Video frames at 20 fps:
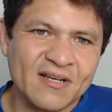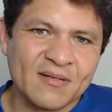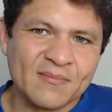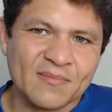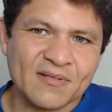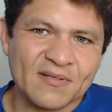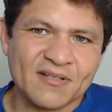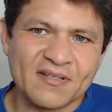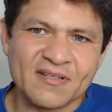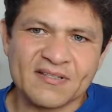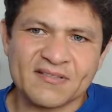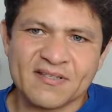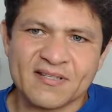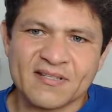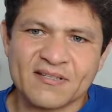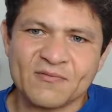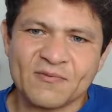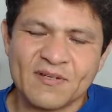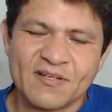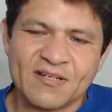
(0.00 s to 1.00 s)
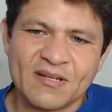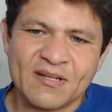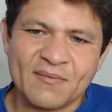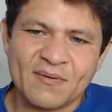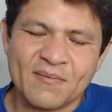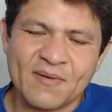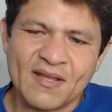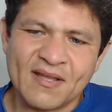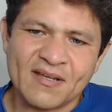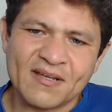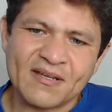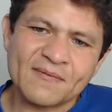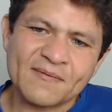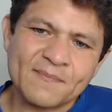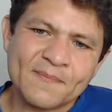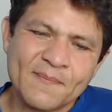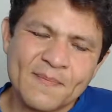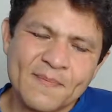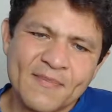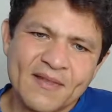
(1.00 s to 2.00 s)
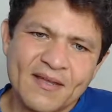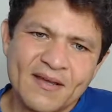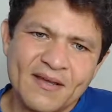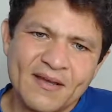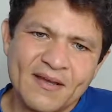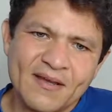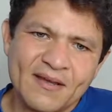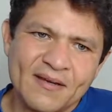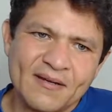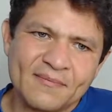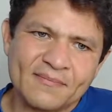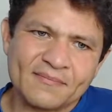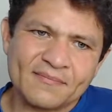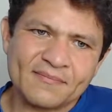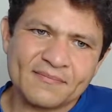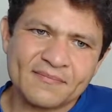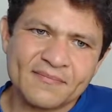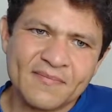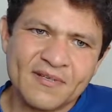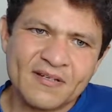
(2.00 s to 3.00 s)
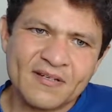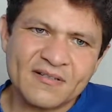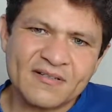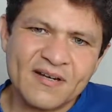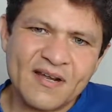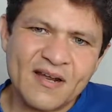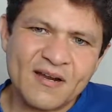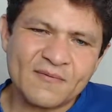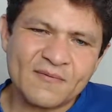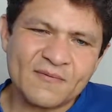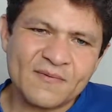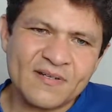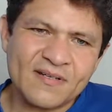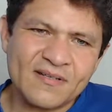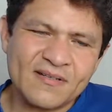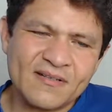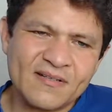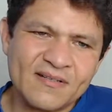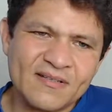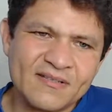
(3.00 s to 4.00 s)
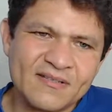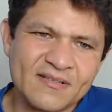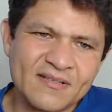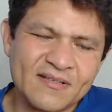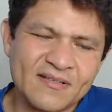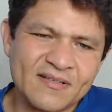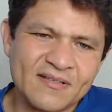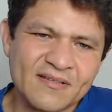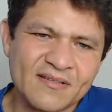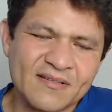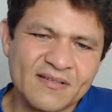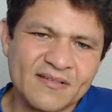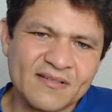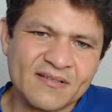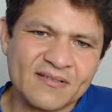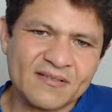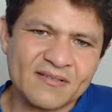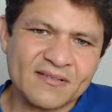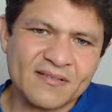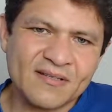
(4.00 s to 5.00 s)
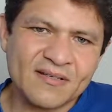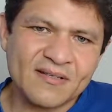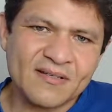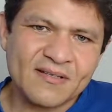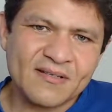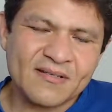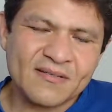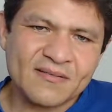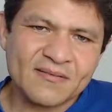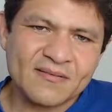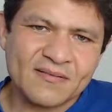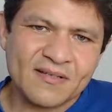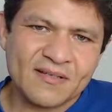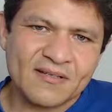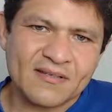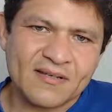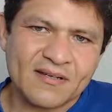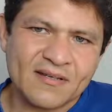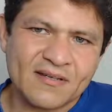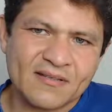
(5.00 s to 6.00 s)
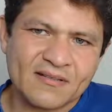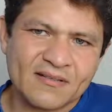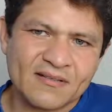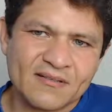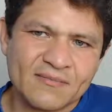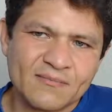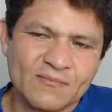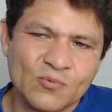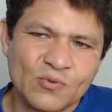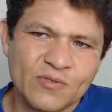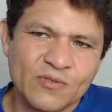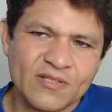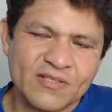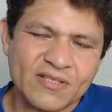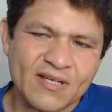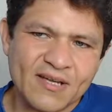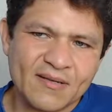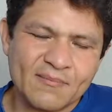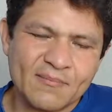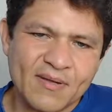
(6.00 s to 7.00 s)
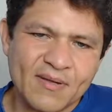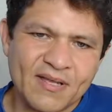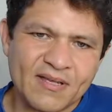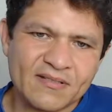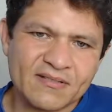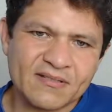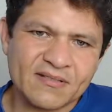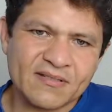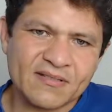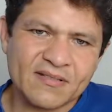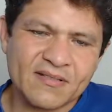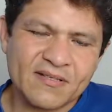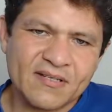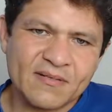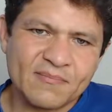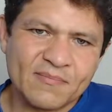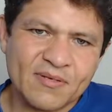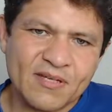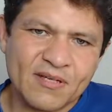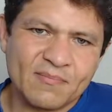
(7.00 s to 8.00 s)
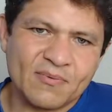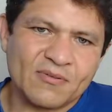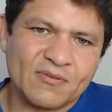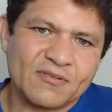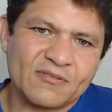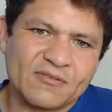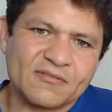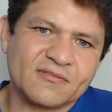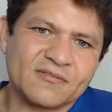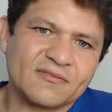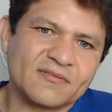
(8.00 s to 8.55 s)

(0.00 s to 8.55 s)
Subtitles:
But the thing is, like in MMA, you're not really seeing they kind of like these Muay Thai based people